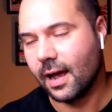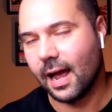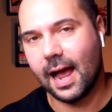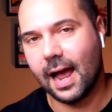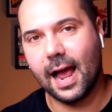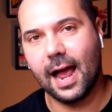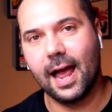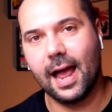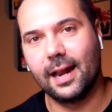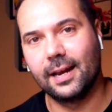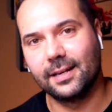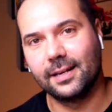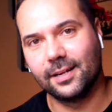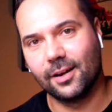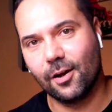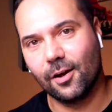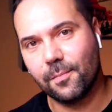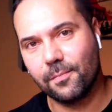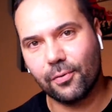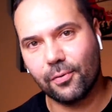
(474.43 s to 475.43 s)
and, you
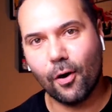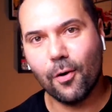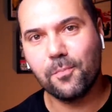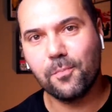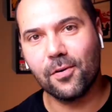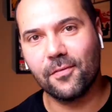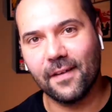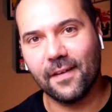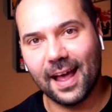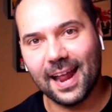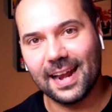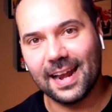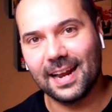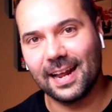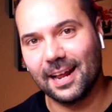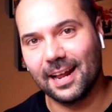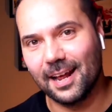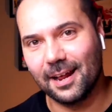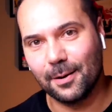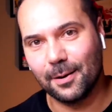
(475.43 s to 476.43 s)
know, pro-prevent
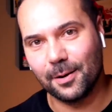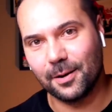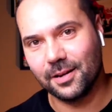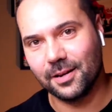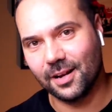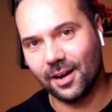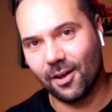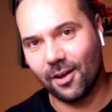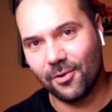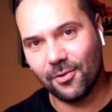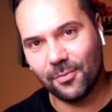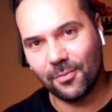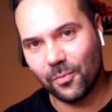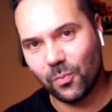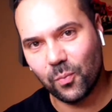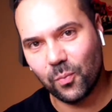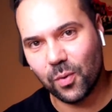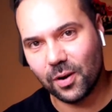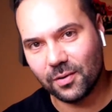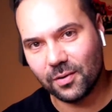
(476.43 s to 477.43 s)
and, you know,
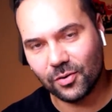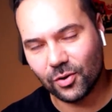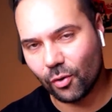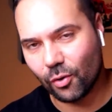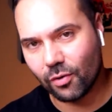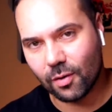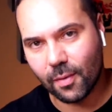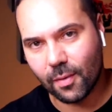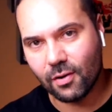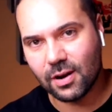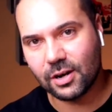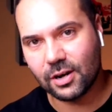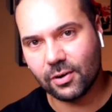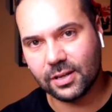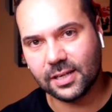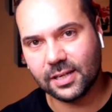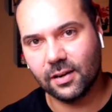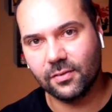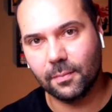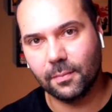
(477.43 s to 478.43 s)
not remotely
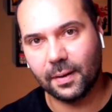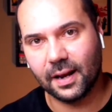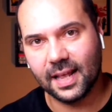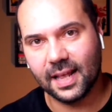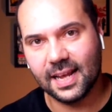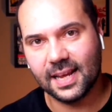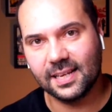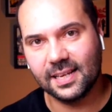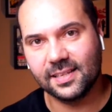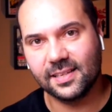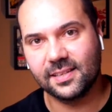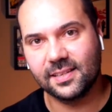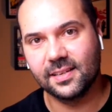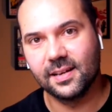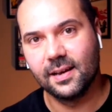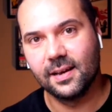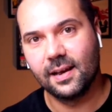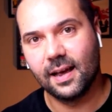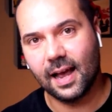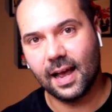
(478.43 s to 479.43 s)
critical of the police
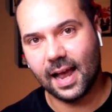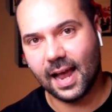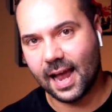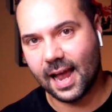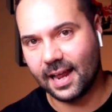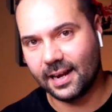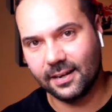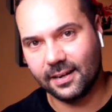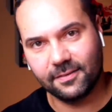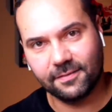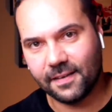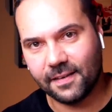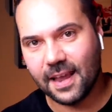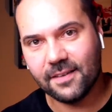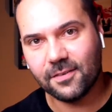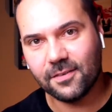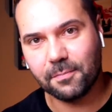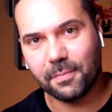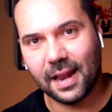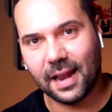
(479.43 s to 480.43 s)
and
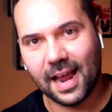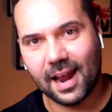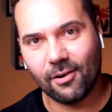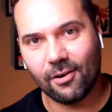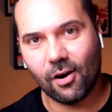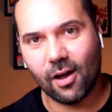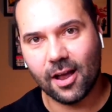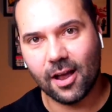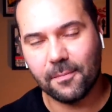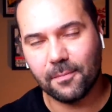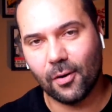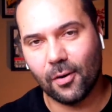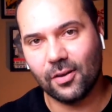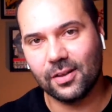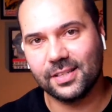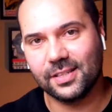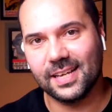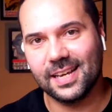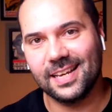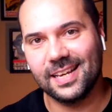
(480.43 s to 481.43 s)
favoured Blairite
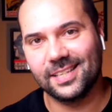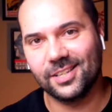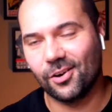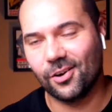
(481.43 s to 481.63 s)
policies